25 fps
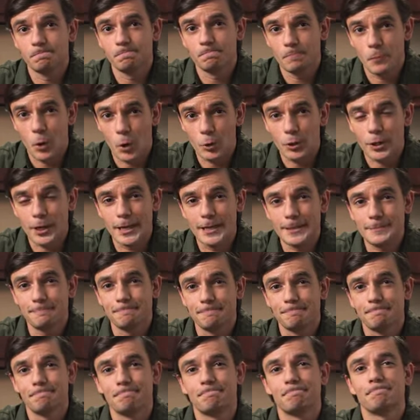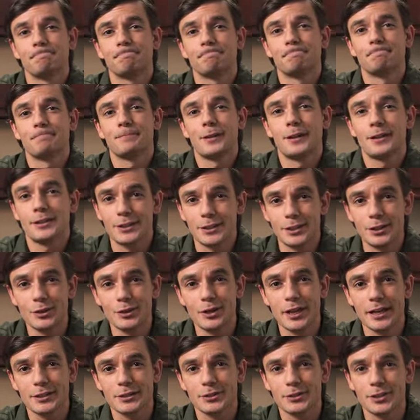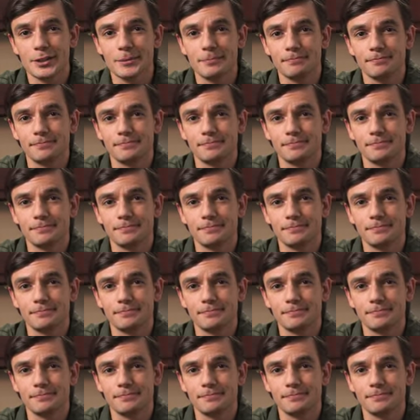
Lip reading: Okay, see you next time.